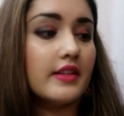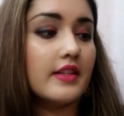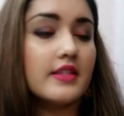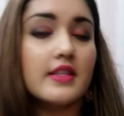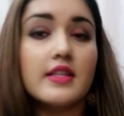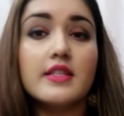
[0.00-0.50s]

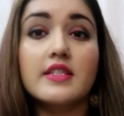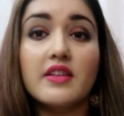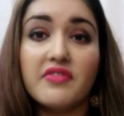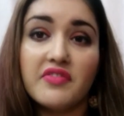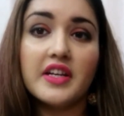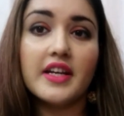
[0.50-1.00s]
this is
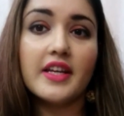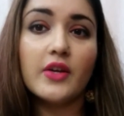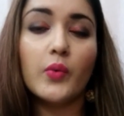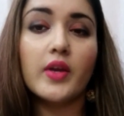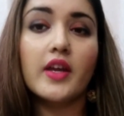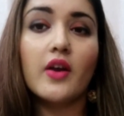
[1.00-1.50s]
definitely
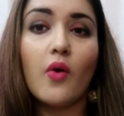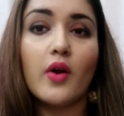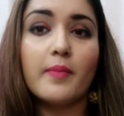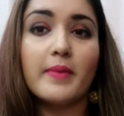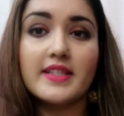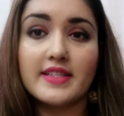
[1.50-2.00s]
going
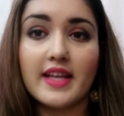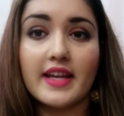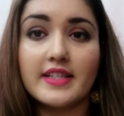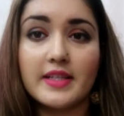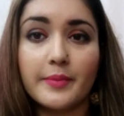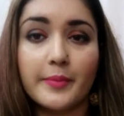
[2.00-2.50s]
on my
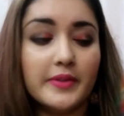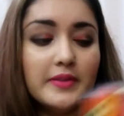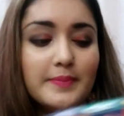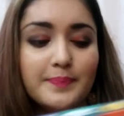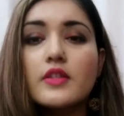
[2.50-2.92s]
side table.